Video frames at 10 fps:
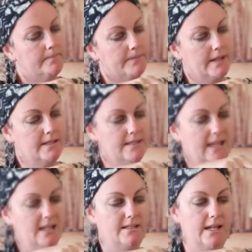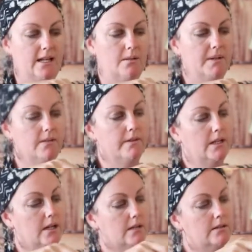and see how it's getting a bit of the
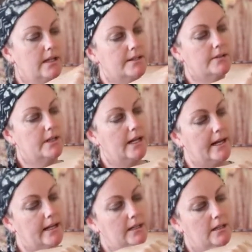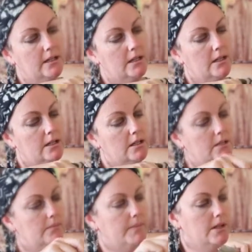gunk. That's okay,
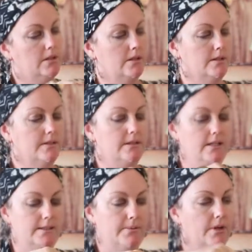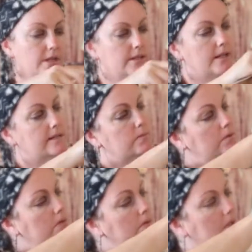because this process
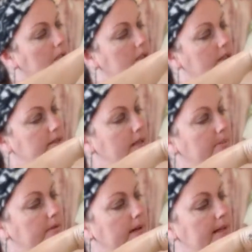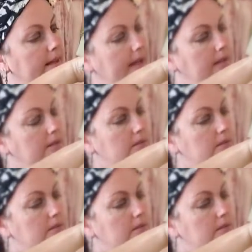will separate that.